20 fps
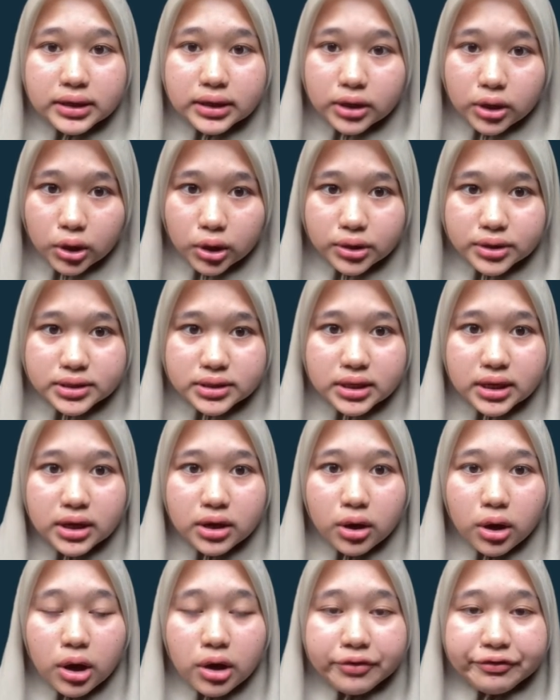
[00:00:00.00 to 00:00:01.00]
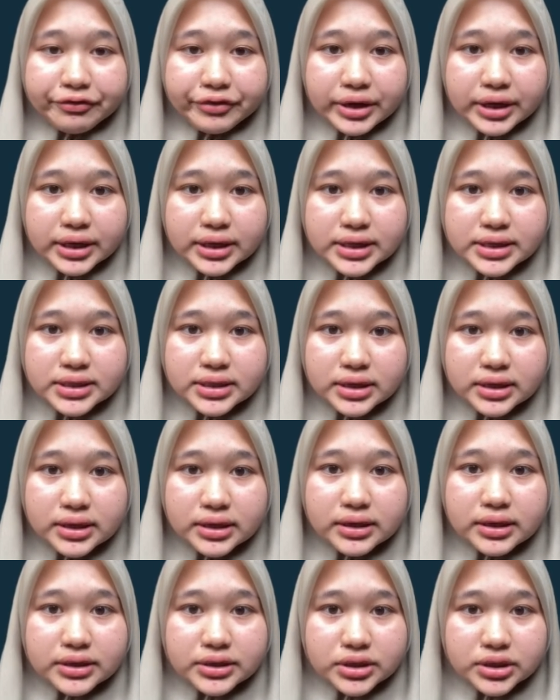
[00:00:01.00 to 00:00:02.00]
cost of financial
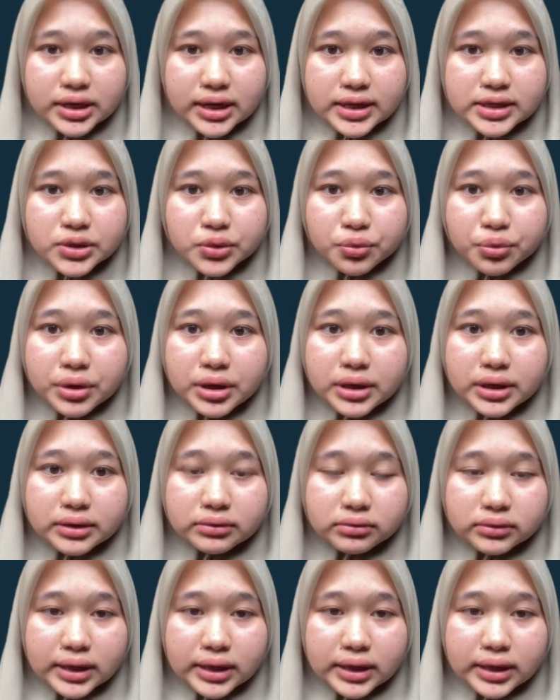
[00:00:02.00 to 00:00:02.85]
distress with the